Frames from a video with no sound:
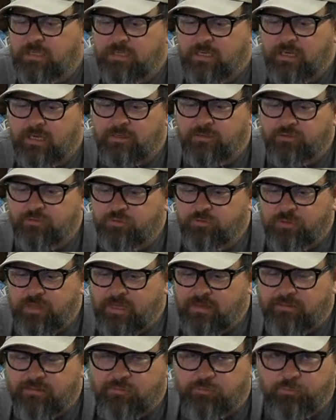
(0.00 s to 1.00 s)
You do
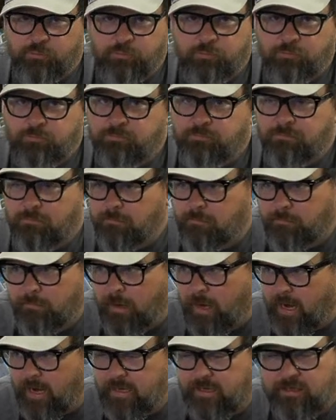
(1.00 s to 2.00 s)
that through
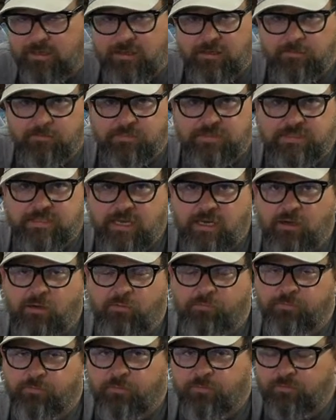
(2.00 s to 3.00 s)
Mike
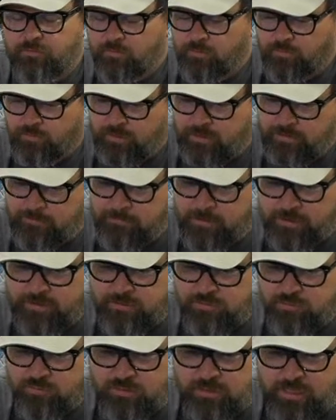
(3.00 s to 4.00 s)
himself or anybody
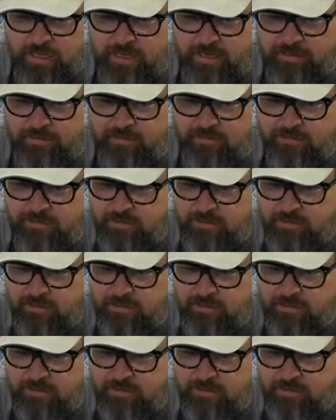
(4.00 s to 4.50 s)
you'd like.